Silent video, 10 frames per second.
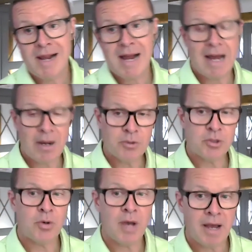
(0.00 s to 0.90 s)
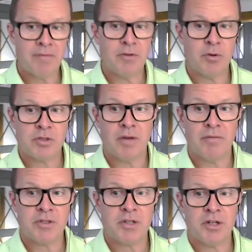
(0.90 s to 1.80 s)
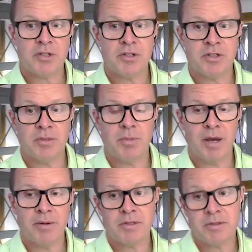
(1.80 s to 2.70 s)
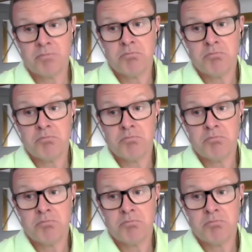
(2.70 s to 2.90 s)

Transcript: How do you have those conversations about